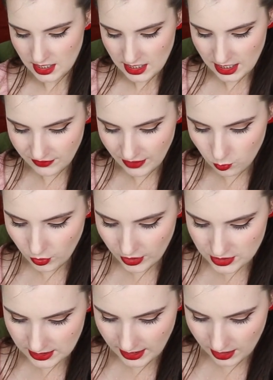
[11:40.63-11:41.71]
if I were
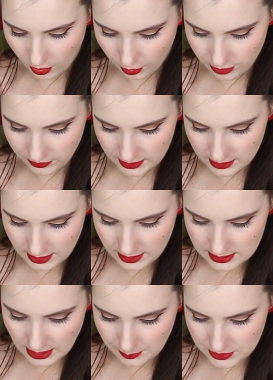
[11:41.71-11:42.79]
to get COVID,
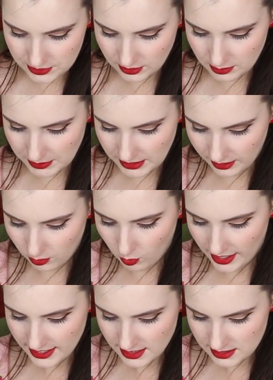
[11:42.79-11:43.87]
someone's going to be like,
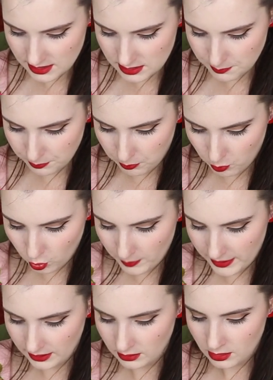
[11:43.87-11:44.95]
why is this
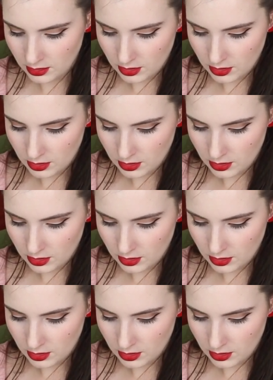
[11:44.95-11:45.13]
woman